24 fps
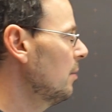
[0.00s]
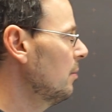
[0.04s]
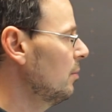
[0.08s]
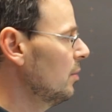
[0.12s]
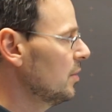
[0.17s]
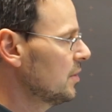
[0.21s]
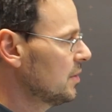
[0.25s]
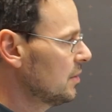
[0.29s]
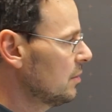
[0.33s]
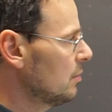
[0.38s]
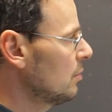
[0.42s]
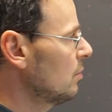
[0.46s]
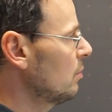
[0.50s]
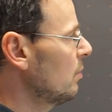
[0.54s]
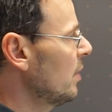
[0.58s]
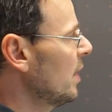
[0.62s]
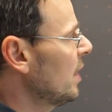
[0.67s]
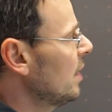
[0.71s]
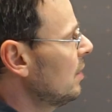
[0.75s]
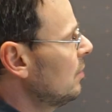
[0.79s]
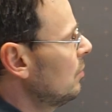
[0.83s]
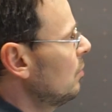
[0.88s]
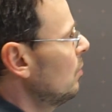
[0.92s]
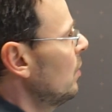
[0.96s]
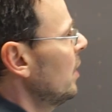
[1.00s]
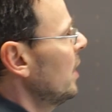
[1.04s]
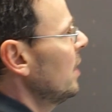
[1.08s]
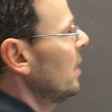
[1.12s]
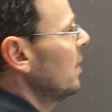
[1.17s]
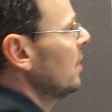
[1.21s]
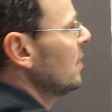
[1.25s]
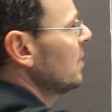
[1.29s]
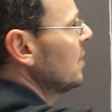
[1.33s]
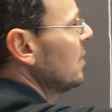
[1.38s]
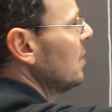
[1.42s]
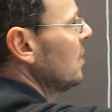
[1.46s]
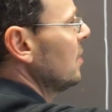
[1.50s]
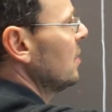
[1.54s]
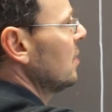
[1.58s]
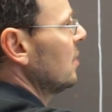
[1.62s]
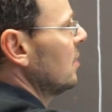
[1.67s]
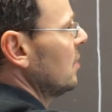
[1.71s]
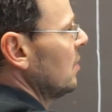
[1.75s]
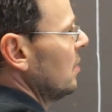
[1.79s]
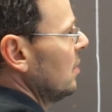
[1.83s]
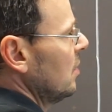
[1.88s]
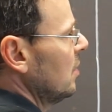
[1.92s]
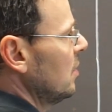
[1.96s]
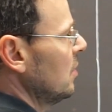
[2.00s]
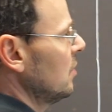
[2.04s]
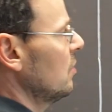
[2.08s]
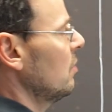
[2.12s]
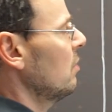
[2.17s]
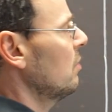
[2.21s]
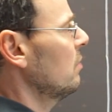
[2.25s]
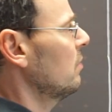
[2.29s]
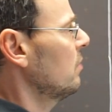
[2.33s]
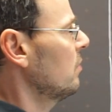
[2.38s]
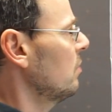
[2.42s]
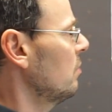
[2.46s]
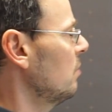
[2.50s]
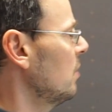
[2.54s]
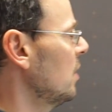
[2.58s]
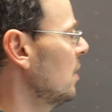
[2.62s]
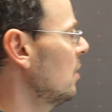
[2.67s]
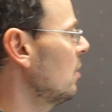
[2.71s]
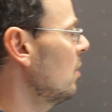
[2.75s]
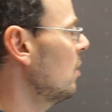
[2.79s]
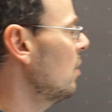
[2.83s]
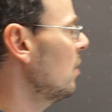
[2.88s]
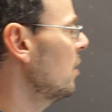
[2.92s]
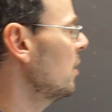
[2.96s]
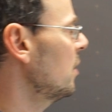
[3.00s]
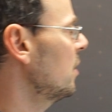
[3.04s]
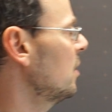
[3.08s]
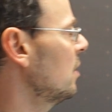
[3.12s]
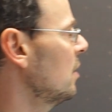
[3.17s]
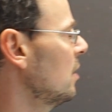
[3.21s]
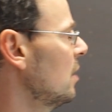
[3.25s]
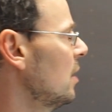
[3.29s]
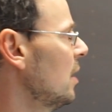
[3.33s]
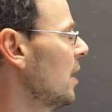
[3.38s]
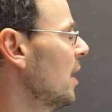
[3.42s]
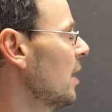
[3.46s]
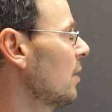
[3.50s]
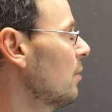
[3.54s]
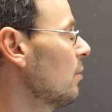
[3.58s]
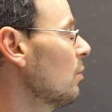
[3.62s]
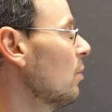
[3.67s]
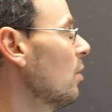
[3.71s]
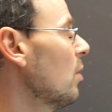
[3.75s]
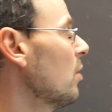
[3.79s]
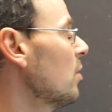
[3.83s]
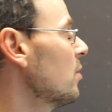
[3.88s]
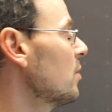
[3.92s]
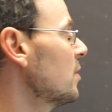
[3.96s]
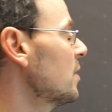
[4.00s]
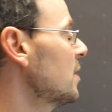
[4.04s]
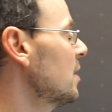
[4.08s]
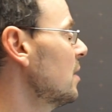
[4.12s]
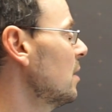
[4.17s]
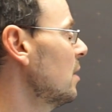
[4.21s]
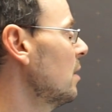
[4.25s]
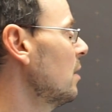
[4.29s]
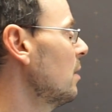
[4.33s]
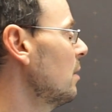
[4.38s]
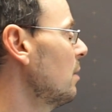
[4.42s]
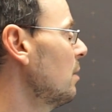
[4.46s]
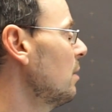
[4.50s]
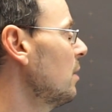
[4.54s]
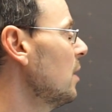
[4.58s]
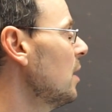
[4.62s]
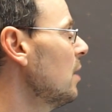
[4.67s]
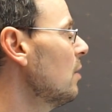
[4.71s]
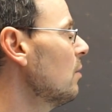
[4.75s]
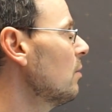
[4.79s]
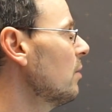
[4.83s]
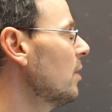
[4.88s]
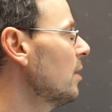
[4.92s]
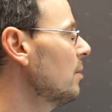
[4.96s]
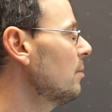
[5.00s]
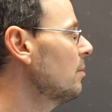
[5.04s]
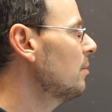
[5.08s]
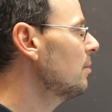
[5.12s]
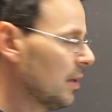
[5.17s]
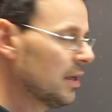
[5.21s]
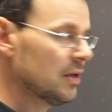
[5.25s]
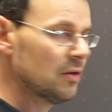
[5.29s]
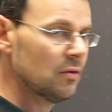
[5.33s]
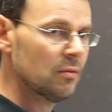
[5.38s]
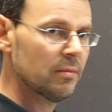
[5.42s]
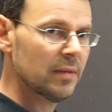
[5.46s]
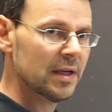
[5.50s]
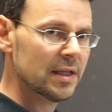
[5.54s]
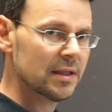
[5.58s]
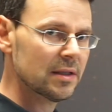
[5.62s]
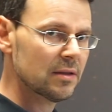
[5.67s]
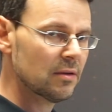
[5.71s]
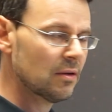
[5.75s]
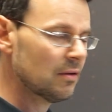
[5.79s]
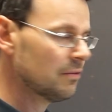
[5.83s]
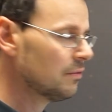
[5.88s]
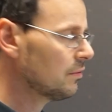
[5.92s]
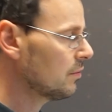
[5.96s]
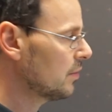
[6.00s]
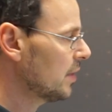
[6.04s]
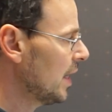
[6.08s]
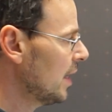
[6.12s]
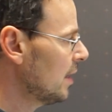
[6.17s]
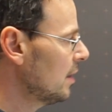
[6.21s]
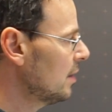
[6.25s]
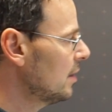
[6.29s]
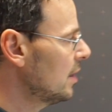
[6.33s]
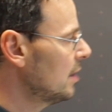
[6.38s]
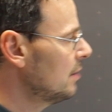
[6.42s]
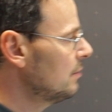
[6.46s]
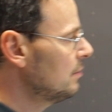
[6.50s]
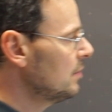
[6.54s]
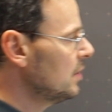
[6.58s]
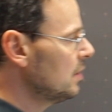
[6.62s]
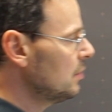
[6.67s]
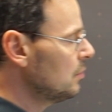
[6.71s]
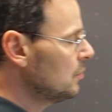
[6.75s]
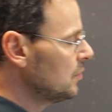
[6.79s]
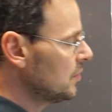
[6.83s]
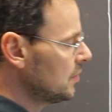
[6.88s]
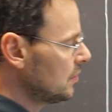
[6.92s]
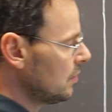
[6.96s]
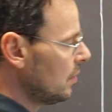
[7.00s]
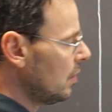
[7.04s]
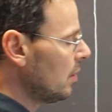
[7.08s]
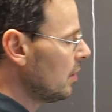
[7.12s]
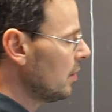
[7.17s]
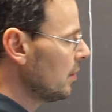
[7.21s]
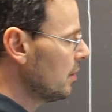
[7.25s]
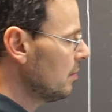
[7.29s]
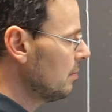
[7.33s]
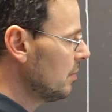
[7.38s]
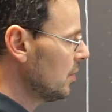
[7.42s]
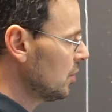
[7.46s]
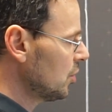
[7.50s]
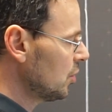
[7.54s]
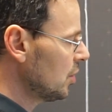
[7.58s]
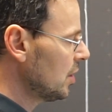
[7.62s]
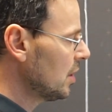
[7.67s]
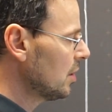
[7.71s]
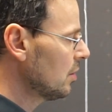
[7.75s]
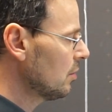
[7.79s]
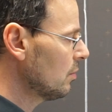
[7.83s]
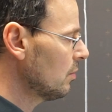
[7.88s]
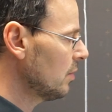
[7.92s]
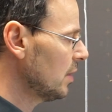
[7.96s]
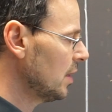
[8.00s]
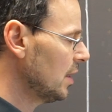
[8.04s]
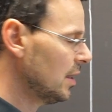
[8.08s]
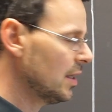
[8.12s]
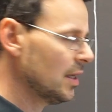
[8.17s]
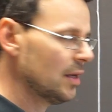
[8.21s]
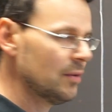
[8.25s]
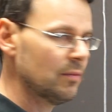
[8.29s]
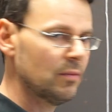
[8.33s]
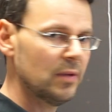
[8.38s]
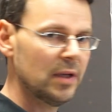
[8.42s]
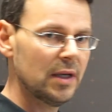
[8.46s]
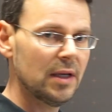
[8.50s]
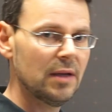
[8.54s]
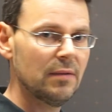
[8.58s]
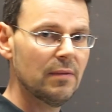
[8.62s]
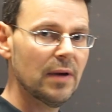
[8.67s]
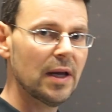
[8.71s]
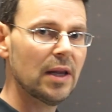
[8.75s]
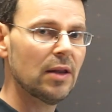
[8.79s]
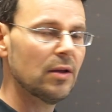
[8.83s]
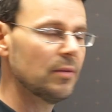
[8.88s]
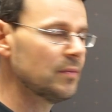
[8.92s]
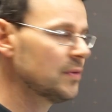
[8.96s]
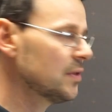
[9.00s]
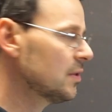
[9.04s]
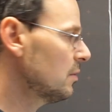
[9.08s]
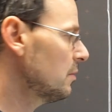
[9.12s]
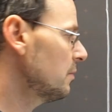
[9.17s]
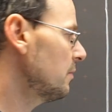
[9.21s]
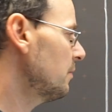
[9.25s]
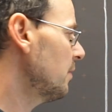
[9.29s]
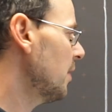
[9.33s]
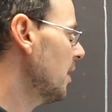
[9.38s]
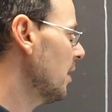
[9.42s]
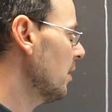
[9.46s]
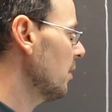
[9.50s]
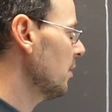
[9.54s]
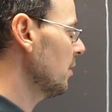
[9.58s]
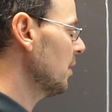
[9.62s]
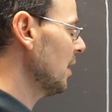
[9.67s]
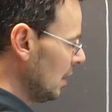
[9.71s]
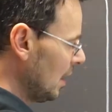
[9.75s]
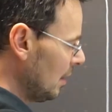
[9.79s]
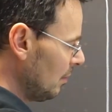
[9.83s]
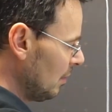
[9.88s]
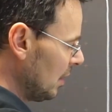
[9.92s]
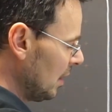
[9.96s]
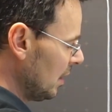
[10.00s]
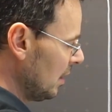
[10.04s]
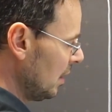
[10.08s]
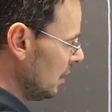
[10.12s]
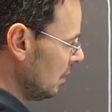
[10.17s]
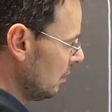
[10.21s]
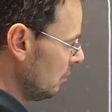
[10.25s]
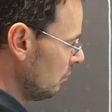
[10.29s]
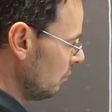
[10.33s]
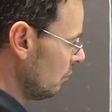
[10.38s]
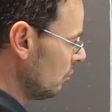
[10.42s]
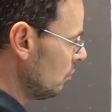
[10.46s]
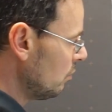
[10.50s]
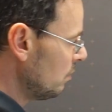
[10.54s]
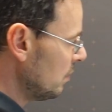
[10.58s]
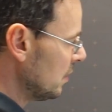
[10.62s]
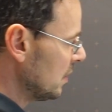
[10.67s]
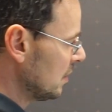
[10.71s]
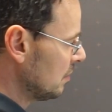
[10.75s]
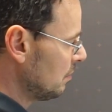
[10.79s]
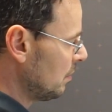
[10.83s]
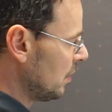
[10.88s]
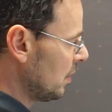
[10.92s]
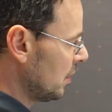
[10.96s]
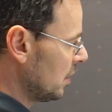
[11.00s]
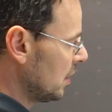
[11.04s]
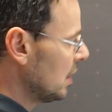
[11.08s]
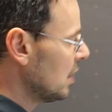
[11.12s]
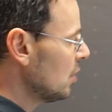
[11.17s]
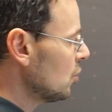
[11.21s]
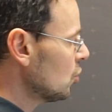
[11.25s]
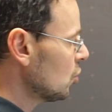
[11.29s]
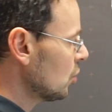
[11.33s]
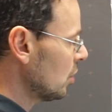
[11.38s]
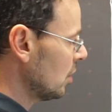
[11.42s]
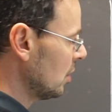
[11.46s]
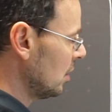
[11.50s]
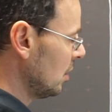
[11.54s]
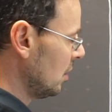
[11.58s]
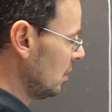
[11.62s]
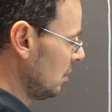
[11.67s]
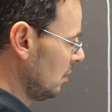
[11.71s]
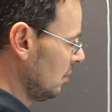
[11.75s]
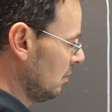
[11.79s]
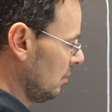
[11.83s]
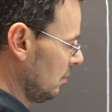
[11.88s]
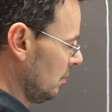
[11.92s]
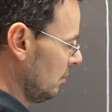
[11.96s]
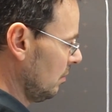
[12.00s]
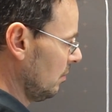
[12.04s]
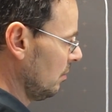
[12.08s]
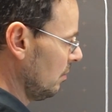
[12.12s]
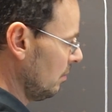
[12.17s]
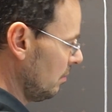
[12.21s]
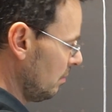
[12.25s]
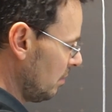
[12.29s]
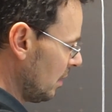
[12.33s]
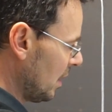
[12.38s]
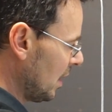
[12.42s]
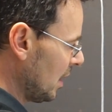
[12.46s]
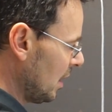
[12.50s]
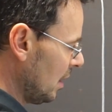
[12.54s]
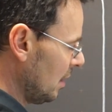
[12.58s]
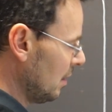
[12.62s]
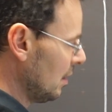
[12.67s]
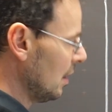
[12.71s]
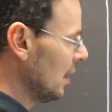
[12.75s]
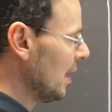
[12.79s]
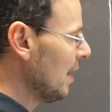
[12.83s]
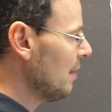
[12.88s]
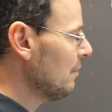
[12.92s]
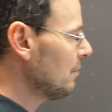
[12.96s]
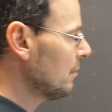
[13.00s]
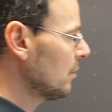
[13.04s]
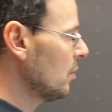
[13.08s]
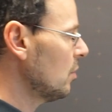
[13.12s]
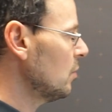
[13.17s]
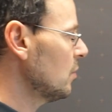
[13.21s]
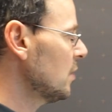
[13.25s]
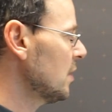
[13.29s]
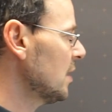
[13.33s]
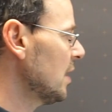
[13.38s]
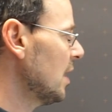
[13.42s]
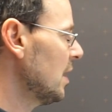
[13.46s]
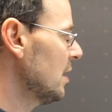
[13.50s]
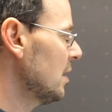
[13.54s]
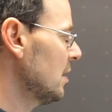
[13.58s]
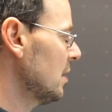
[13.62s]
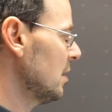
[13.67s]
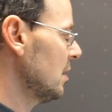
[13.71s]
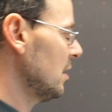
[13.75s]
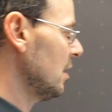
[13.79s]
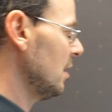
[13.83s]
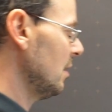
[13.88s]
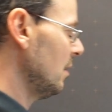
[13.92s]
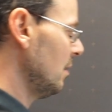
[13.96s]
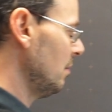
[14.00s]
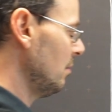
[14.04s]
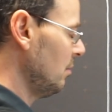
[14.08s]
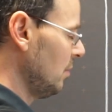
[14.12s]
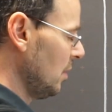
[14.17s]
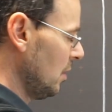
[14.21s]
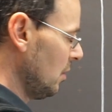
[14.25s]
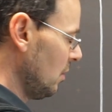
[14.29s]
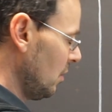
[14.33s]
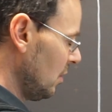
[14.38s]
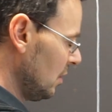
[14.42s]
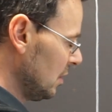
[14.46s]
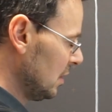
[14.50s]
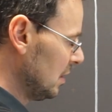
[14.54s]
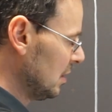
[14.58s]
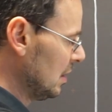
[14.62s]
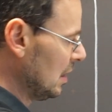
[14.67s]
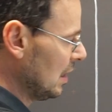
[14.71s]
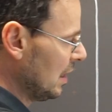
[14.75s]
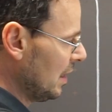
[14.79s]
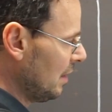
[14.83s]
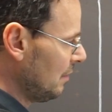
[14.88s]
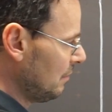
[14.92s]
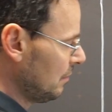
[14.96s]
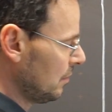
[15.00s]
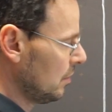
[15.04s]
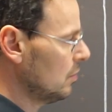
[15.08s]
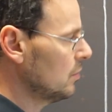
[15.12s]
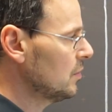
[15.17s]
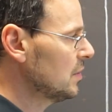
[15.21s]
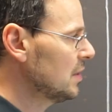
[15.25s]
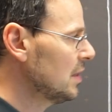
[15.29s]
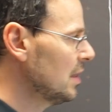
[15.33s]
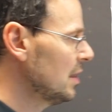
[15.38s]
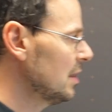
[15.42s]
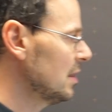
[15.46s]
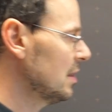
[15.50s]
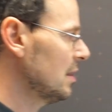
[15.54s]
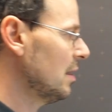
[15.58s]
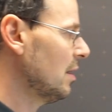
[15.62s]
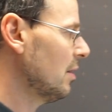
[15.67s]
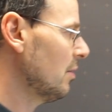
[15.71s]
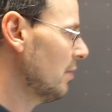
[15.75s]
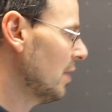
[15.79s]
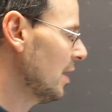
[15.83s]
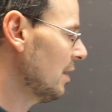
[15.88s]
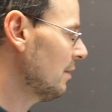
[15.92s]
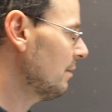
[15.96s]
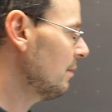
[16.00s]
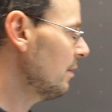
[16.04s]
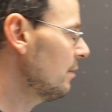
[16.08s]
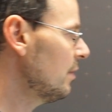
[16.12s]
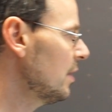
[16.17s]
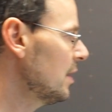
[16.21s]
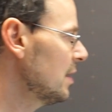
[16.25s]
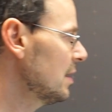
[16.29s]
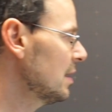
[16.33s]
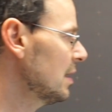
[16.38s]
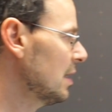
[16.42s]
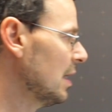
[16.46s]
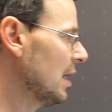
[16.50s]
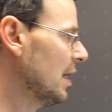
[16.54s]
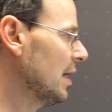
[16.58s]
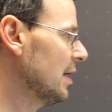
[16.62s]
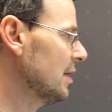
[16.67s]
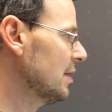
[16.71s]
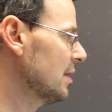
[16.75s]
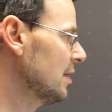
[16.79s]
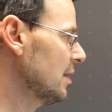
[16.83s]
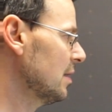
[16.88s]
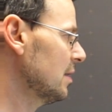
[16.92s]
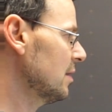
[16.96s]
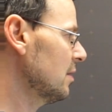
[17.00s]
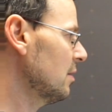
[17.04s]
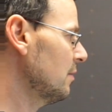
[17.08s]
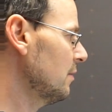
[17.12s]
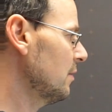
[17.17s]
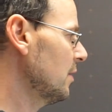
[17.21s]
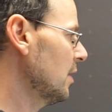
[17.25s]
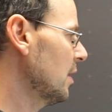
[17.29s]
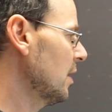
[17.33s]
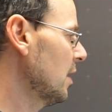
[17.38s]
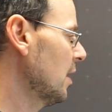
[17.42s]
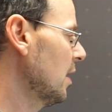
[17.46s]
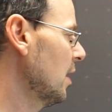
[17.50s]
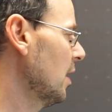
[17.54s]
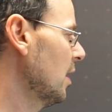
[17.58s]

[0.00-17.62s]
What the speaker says: What's so great? Why does this deserve to be called Lagrange's theorem? But you must not forget that we used all the machinery that we developed so far, namely that a group is partitioned by the left cosets, because the left cosets are equivalence classes of a